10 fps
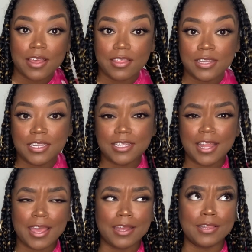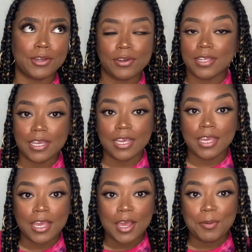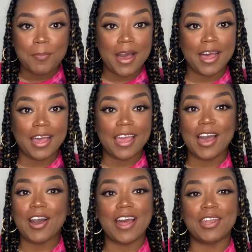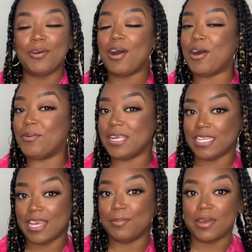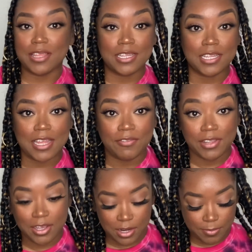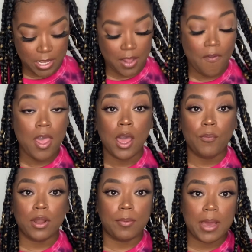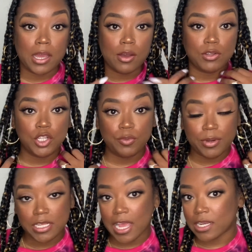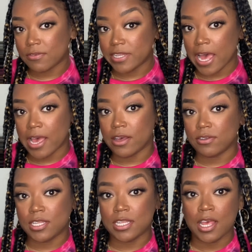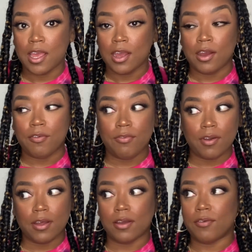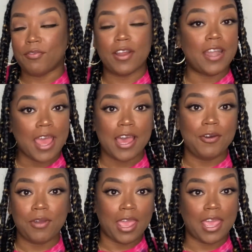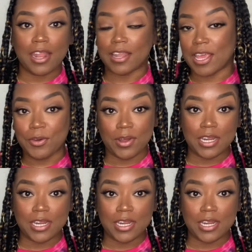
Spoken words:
This is like literally I know I always say it, but this is definitely going to be one of my go-to protective styles for now and like going